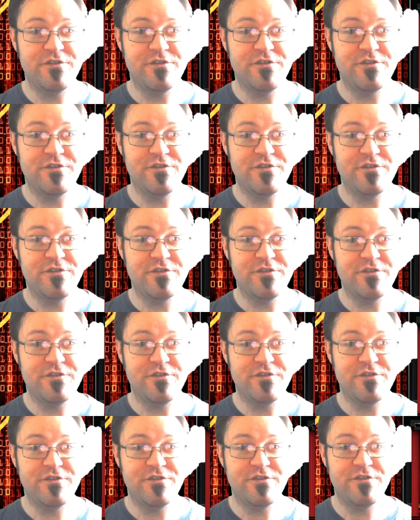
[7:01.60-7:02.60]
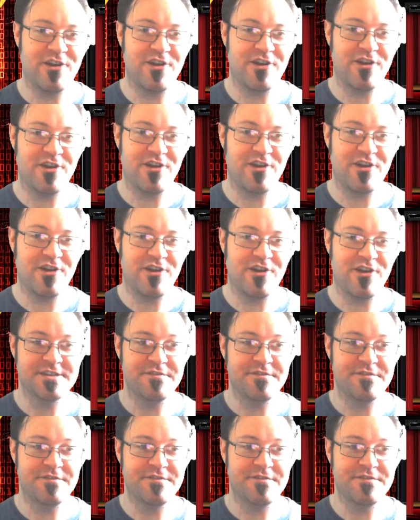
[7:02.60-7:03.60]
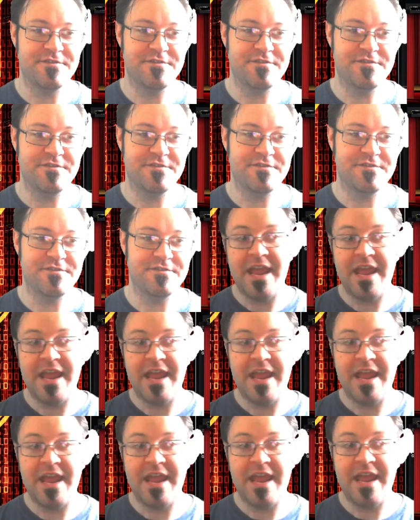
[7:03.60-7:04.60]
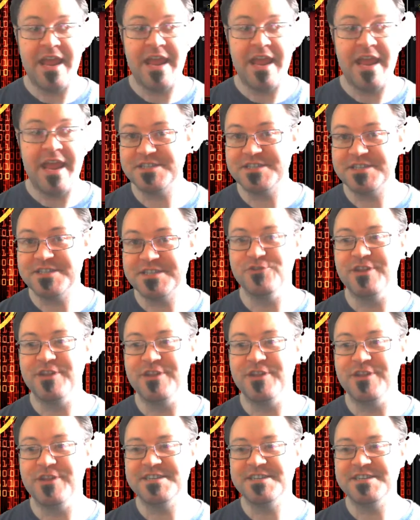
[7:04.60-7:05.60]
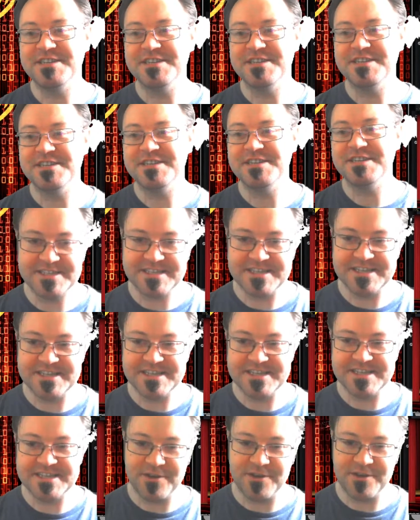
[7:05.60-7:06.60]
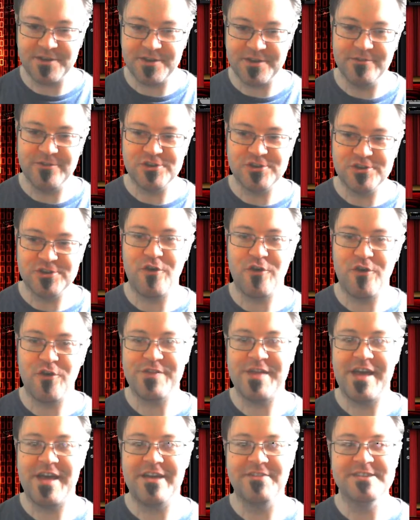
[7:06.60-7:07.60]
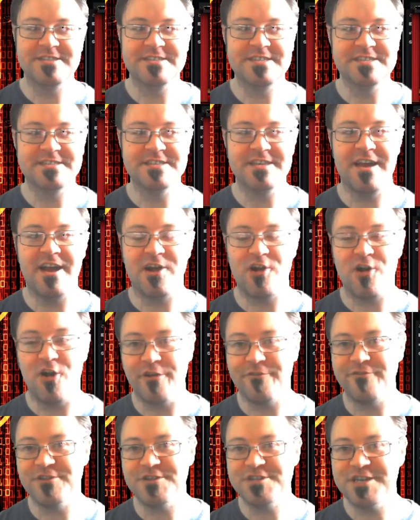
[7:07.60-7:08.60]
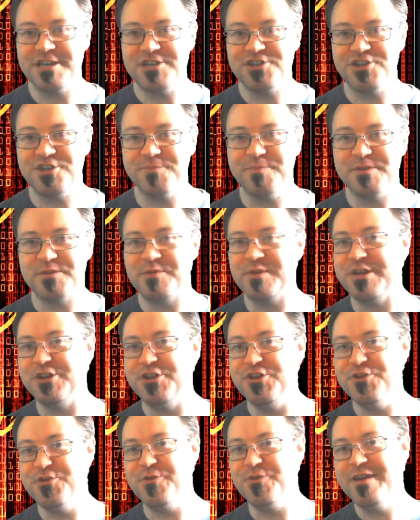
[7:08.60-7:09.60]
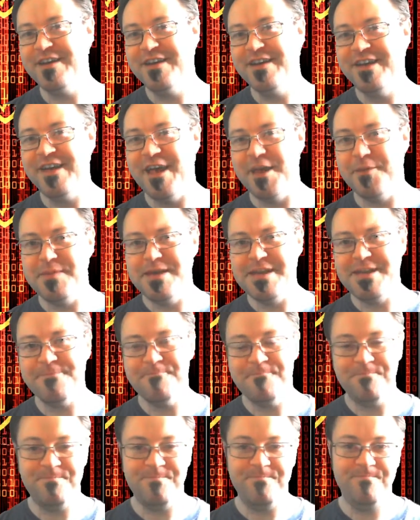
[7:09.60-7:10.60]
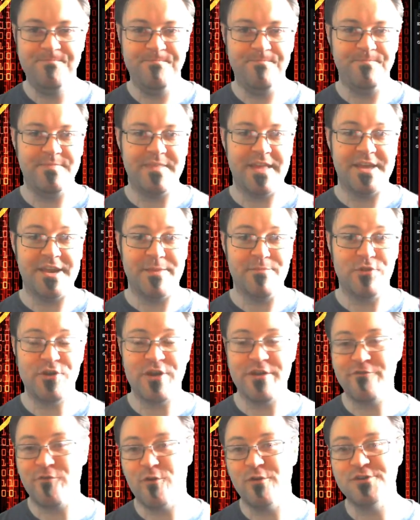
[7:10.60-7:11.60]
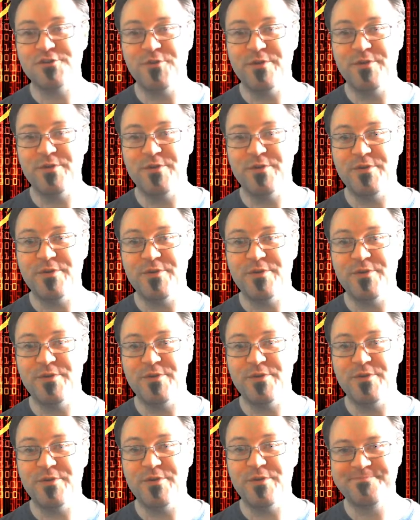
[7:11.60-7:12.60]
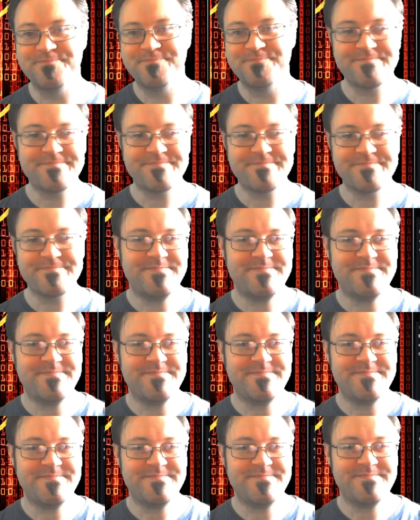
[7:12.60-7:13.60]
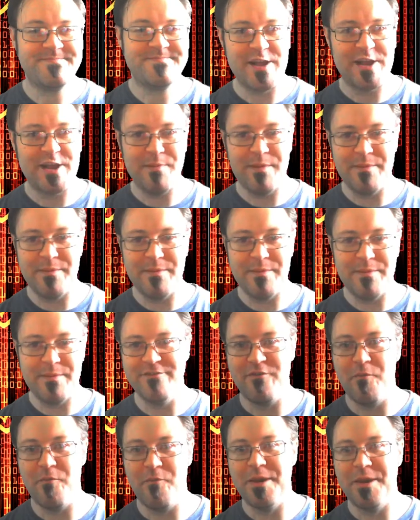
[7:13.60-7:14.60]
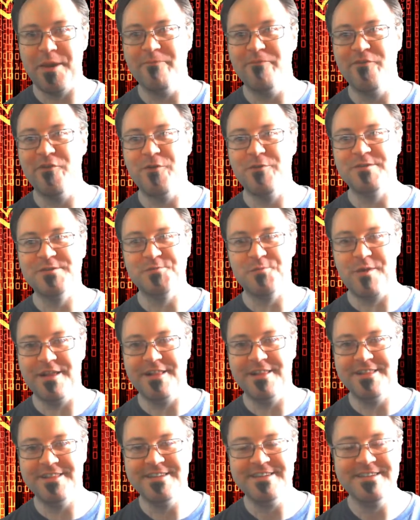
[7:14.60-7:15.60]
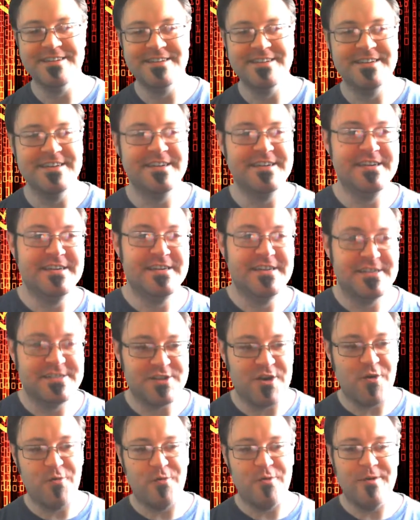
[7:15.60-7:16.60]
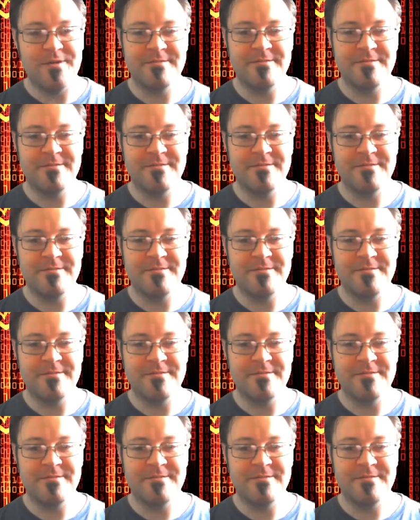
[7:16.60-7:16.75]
to create that content, and if you have any projects that you'd like to discuss, this is the show for that. This is a conversation between you and me, and I'm looking forward to reading your comments, and if I like them, I'm going to give them an upvote as well. So,